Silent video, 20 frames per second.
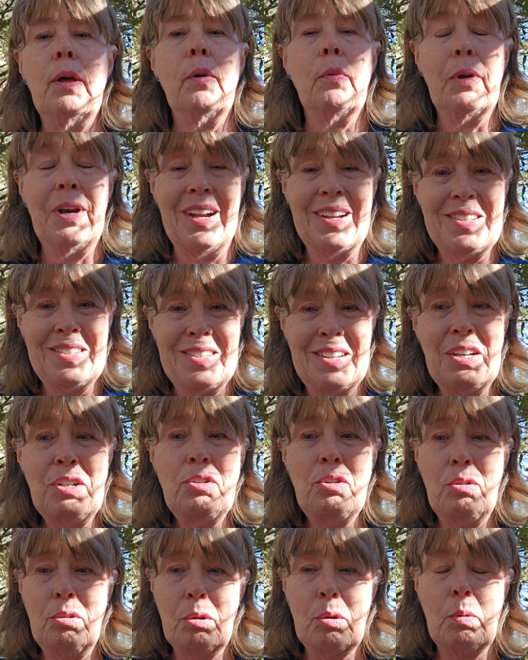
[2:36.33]
When I
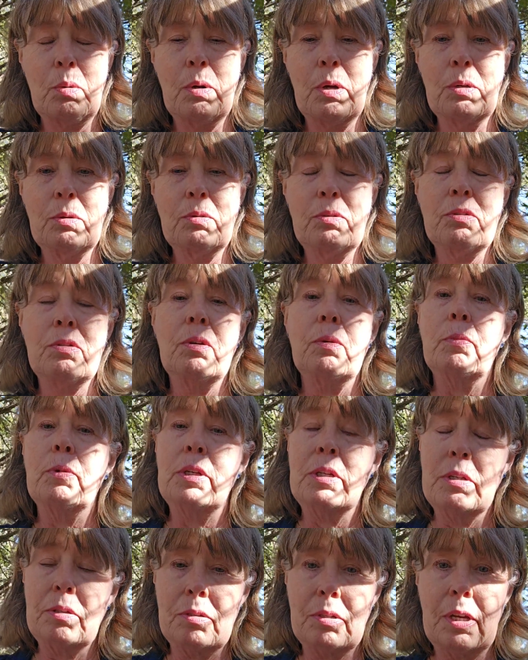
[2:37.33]
send you the quotes and
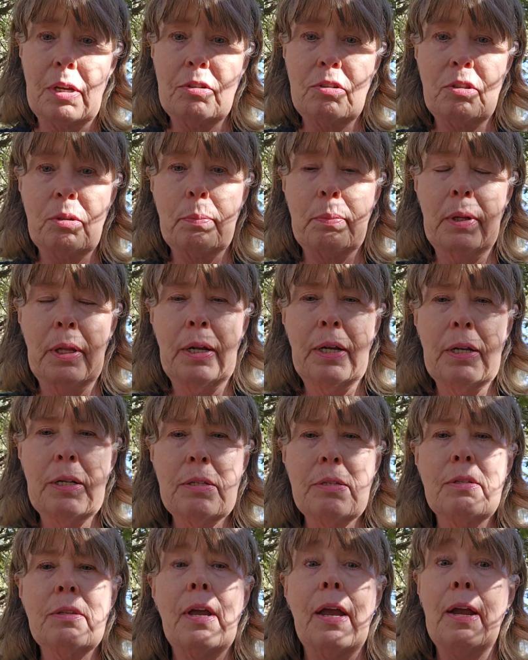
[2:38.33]
we discuss the
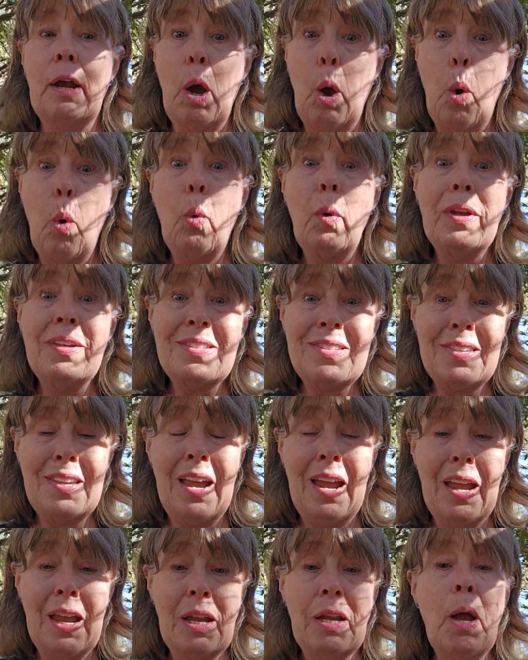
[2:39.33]
plans, I always
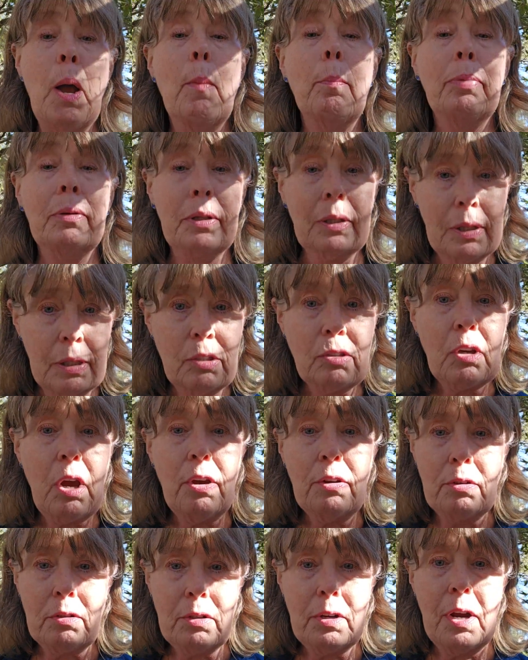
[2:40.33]
say, please
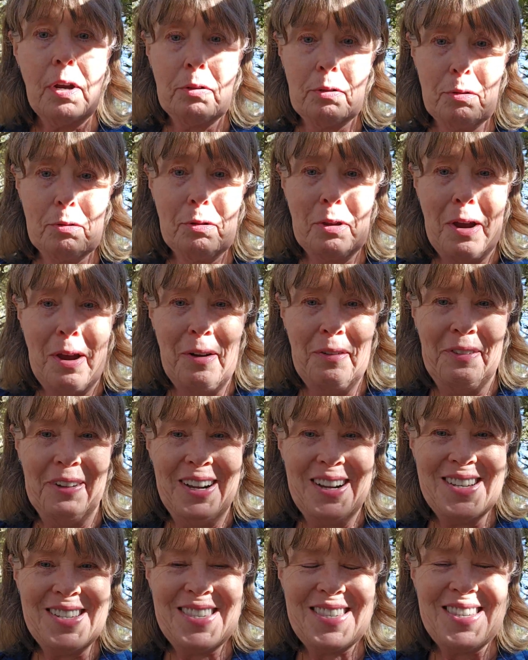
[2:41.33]
call your doctor's
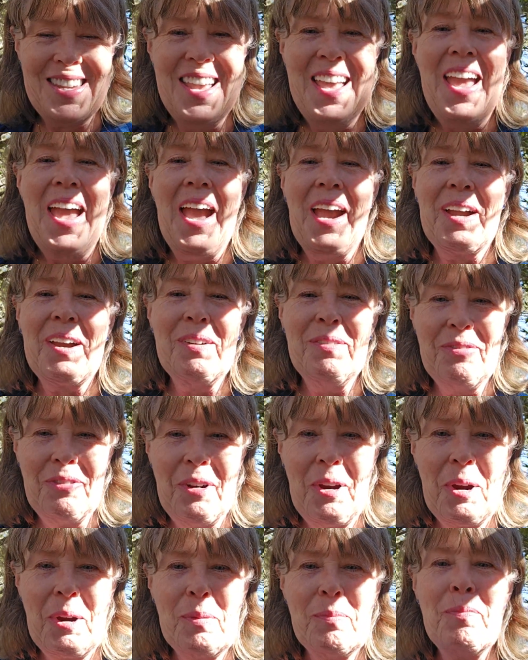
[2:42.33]
office and
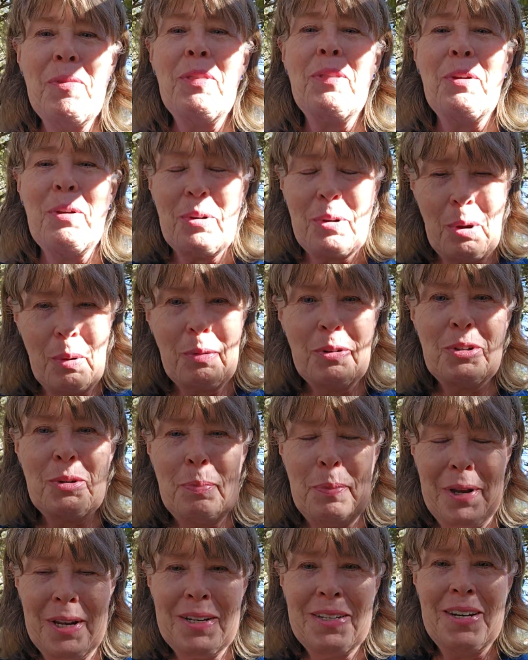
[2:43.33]
confirm they're going to
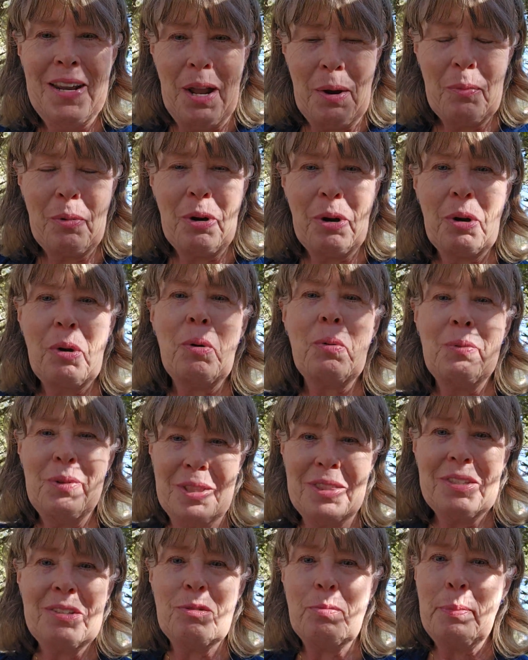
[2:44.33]
be in network
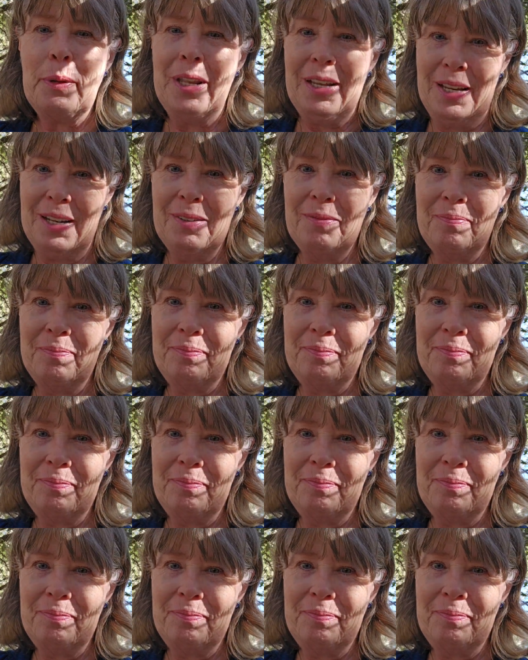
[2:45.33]
with this plan.